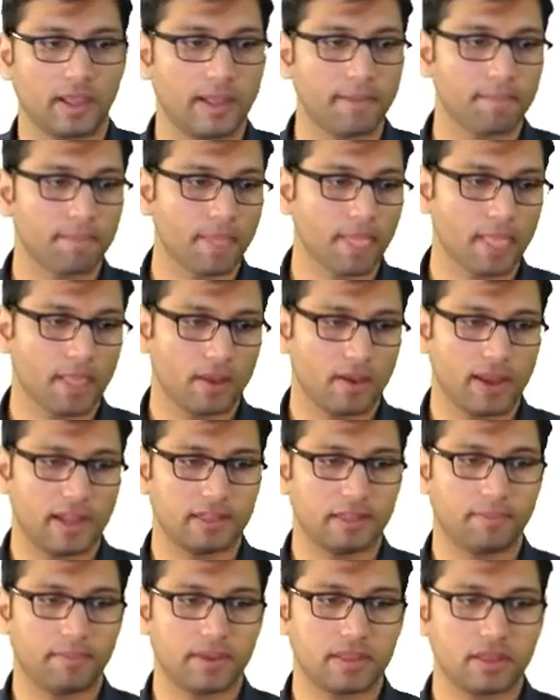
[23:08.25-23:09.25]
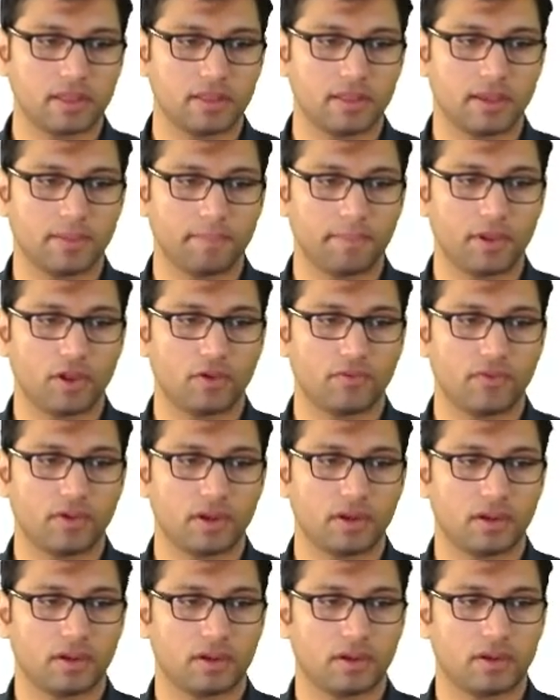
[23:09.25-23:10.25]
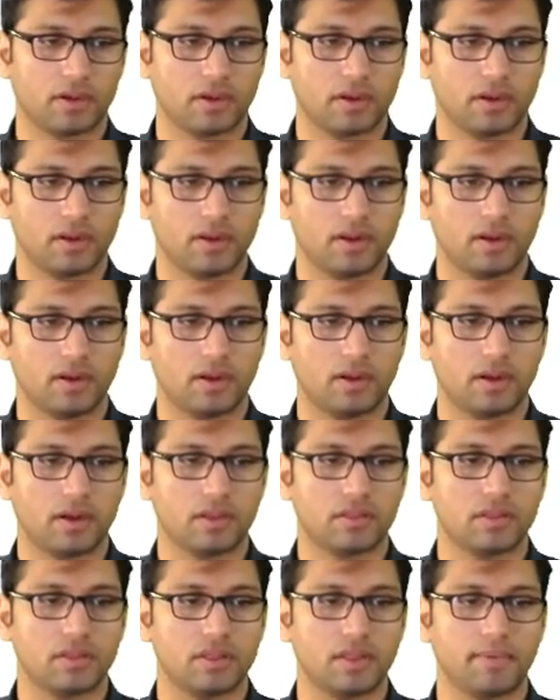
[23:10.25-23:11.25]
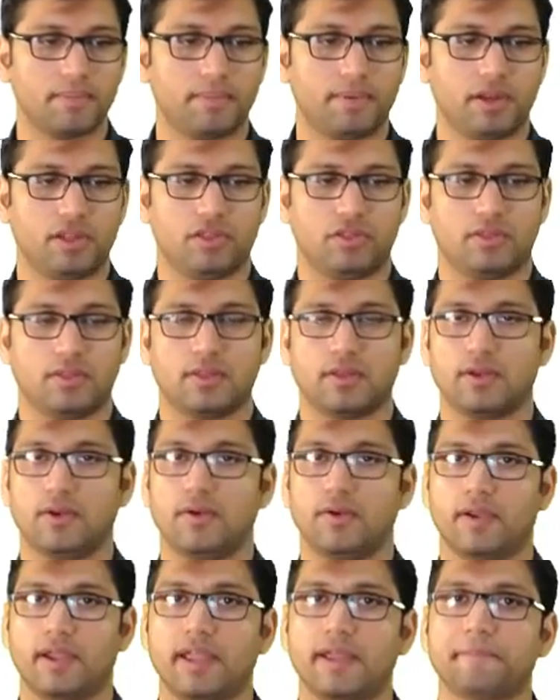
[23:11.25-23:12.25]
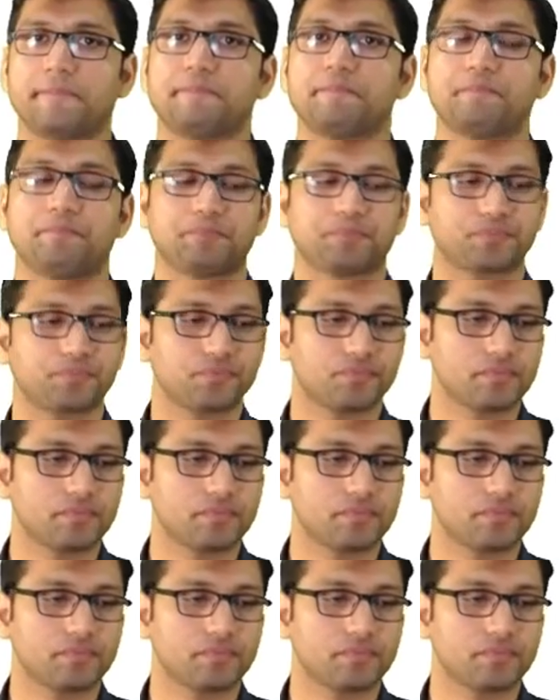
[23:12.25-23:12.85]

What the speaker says: Okay, and the best example of a truss is a bridge. Okay,